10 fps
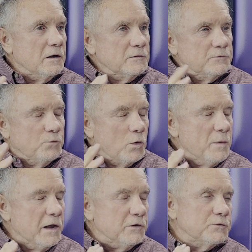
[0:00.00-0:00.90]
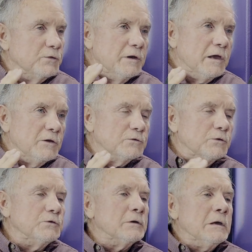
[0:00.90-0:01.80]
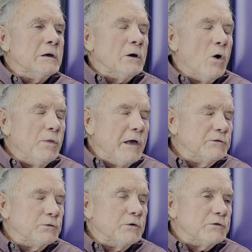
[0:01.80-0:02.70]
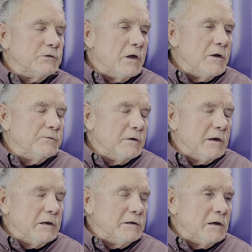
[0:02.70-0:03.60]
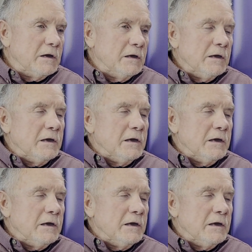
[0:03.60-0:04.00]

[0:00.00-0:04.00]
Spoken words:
format his financials, all that sort of stuff. And the